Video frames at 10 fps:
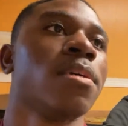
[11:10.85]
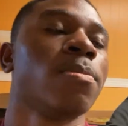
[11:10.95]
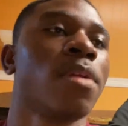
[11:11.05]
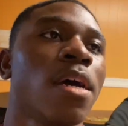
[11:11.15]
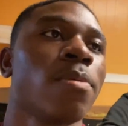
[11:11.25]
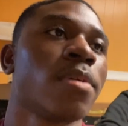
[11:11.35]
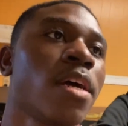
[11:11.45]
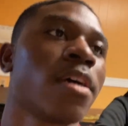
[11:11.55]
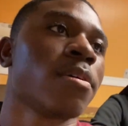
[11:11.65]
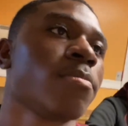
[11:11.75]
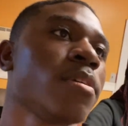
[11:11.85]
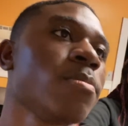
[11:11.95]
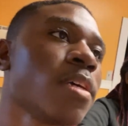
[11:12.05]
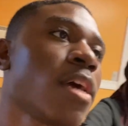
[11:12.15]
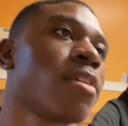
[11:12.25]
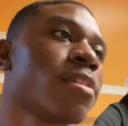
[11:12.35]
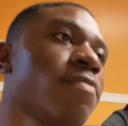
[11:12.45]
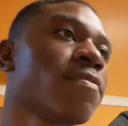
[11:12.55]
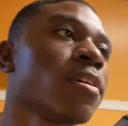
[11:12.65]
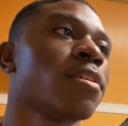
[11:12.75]
we're not, we're not, we, we kind of already
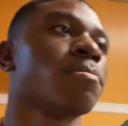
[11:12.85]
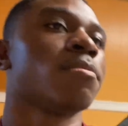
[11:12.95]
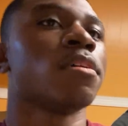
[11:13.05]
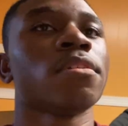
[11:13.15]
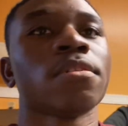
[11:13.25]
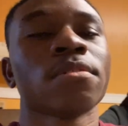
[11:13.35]
failed it, but